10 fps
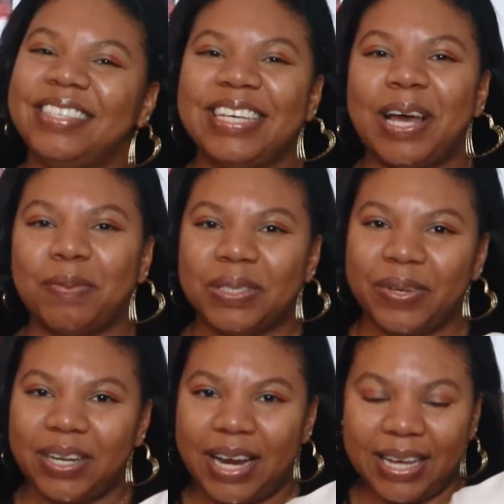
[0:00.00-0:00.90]
She comes
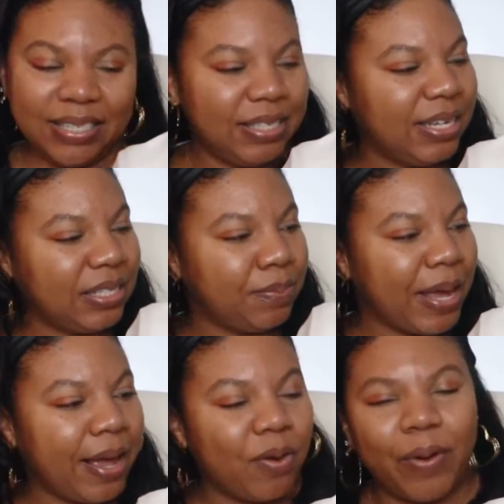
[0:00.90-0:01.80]
with a nice dust
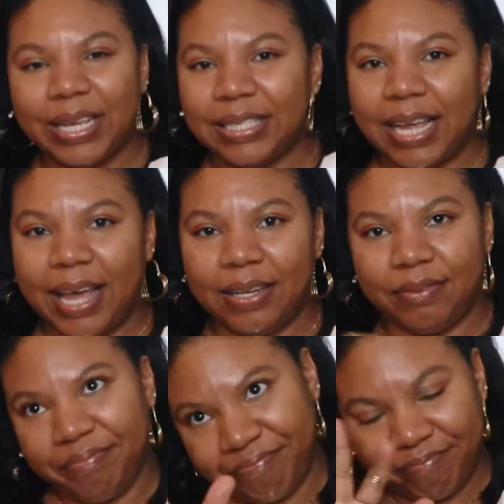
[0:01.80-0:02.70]
bag, white satin.
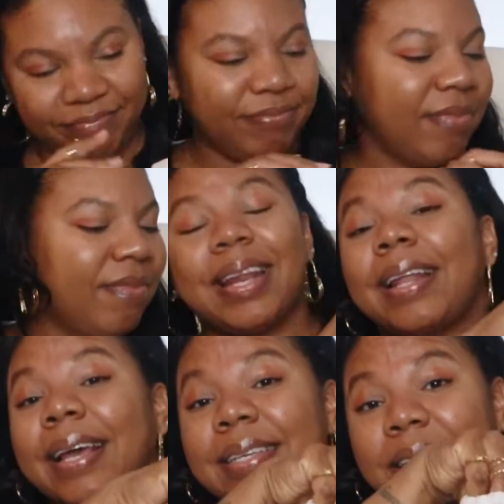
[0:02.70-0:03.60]

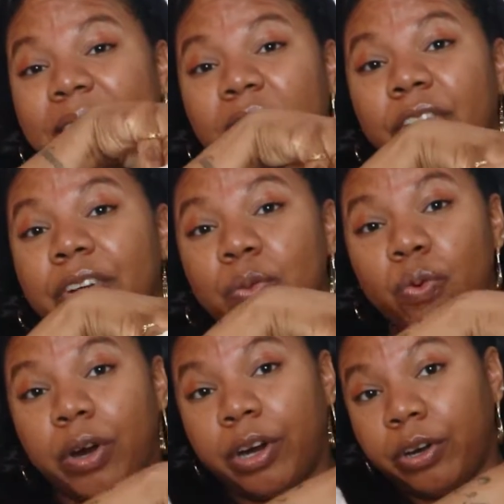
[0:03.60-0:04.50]
Now, like I said, I already
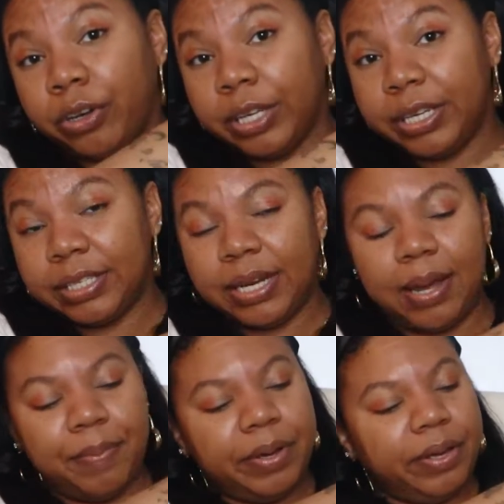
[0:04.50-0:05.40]
wore her earlier
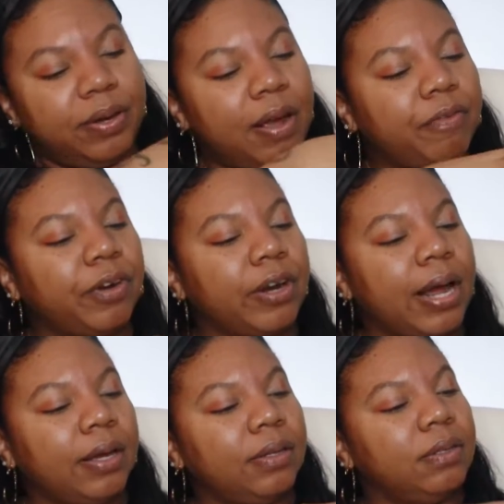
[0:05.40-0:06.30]
today, but I figured
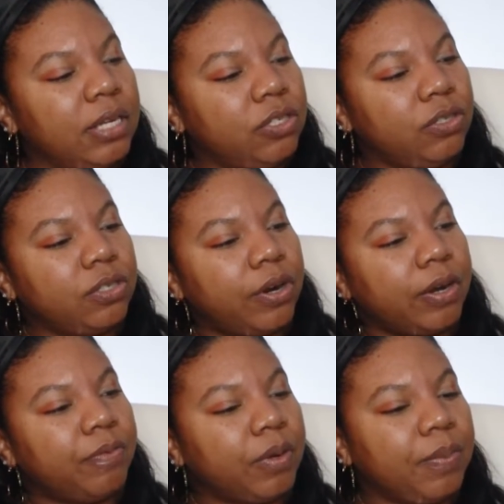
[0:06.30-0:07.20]
I'd get you
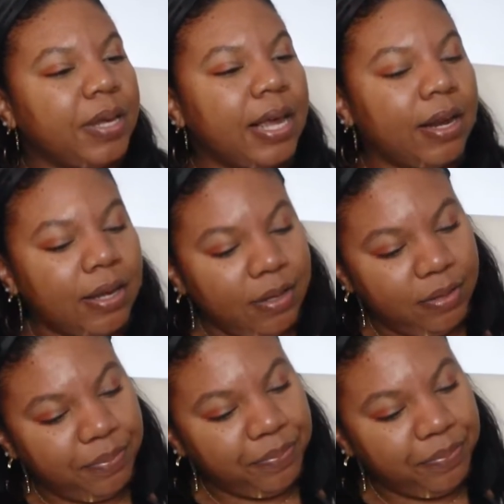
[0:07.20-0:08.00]
started from the beginning.